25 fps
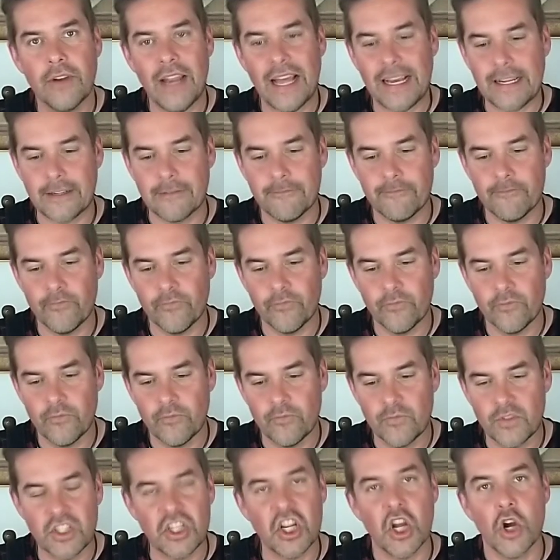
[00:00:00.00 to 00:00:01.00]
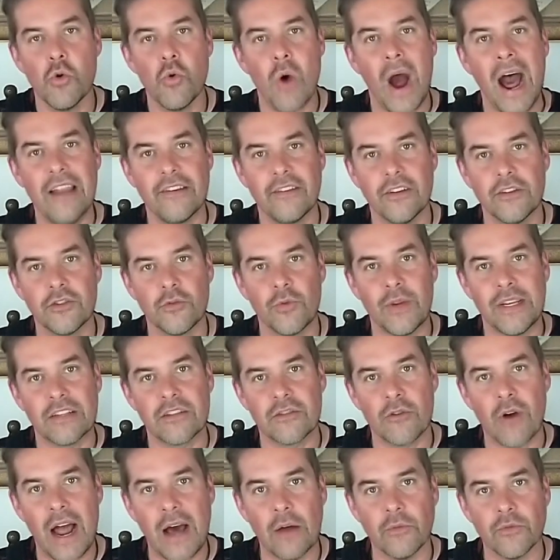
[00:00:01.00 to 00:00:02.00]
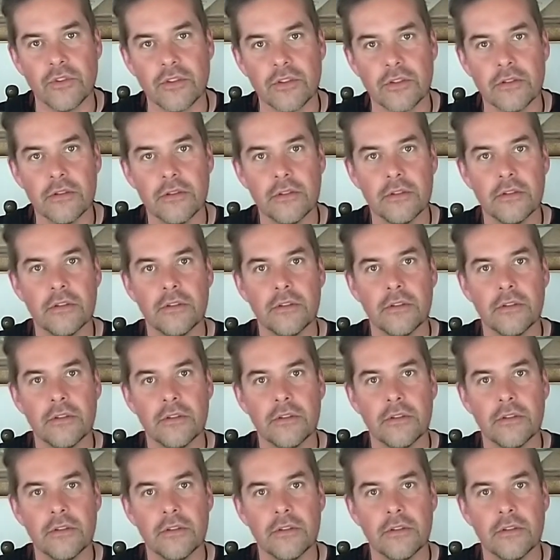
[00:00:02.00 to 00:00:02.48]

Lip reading: Like 200 Swedish crowns.